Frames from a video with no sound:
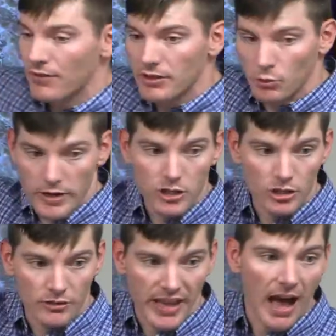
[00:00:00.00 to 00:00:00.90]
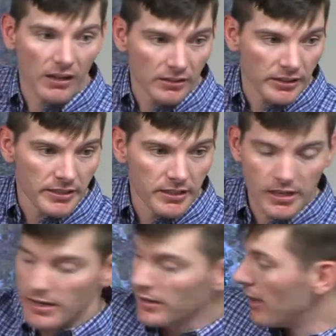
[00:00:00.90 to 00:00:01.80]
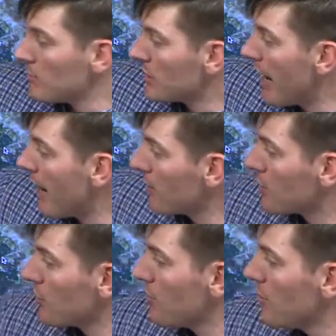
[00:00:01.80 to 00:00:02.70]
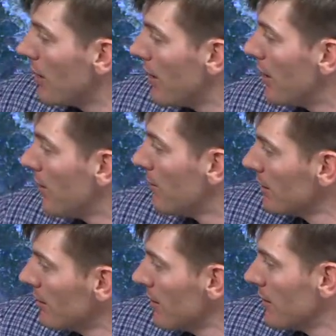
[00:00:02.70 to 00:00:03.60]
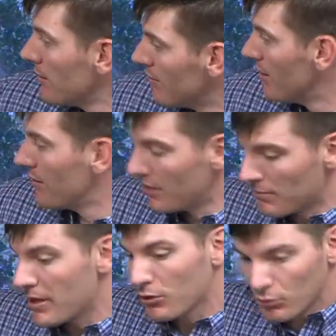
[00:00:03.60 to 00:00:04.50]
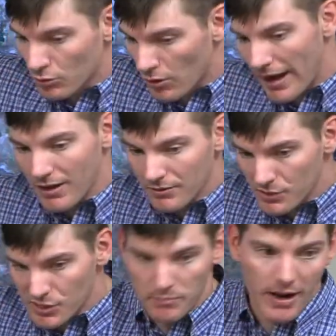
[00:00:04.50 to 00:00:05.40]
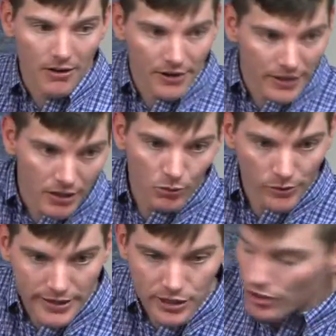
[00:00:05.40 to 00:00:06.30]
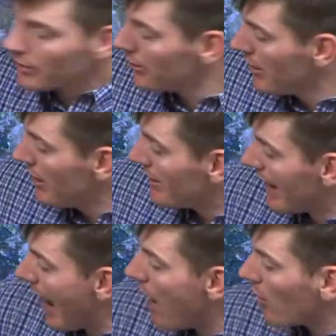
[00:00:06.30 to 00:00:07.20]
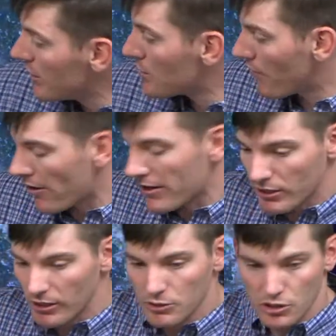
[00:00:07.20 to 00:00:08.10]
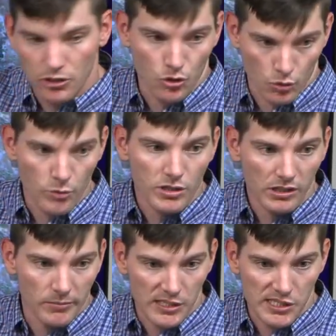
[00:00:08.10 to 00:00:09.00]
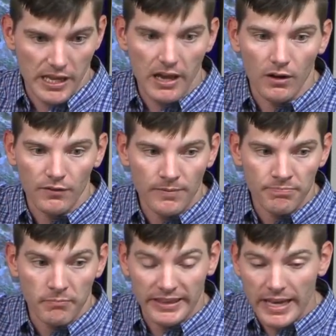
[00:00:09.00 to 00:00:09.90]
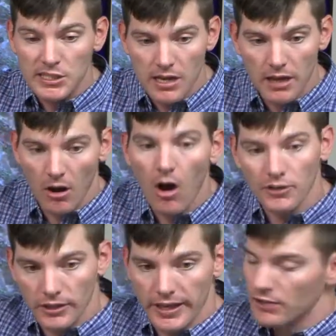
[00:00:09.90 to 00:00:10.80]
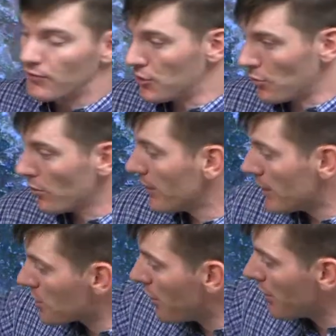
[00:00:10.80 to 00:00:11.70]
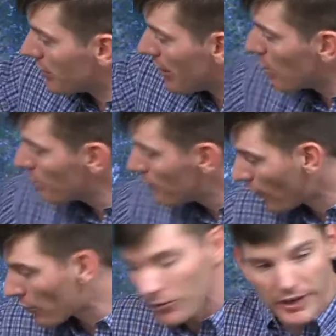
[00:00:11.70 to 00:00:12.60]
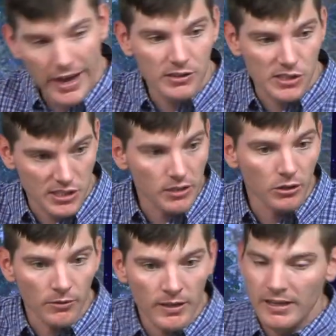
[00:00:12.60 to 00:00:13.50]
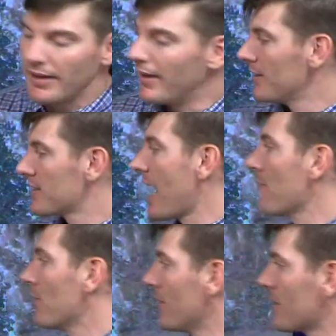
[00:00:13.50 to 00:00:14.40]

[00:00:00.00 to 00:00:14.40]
the region of Galilee, comes down to the middle ground, Samaria region. Now he's very close to Jerusalem itself. But that's not all the land of Israel. He's going to go further down still. It's kind of